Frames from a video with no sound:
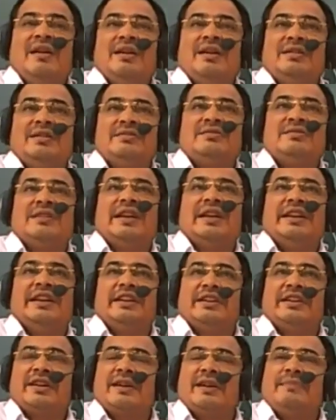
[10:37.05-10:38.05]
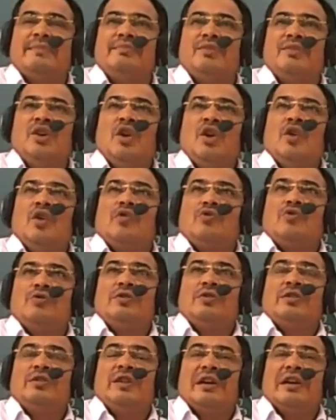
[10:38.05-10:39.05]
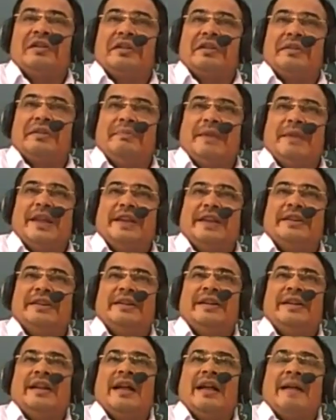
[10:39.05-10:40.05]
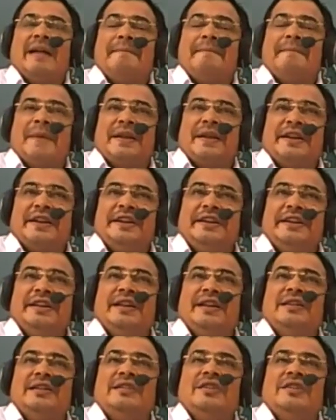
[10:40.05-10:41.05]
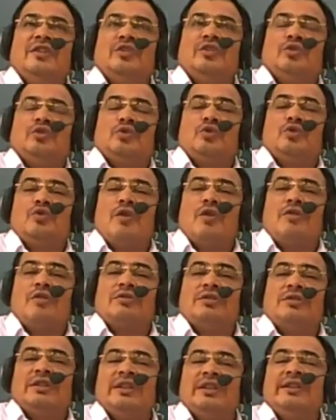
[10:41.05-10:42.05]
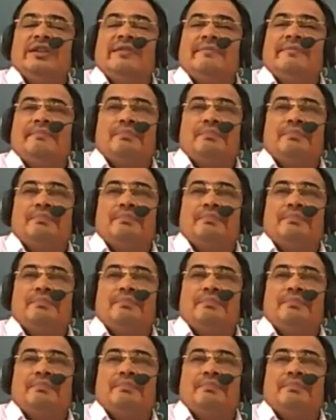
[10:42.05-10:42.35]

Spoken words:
his income would remain perennial throughout the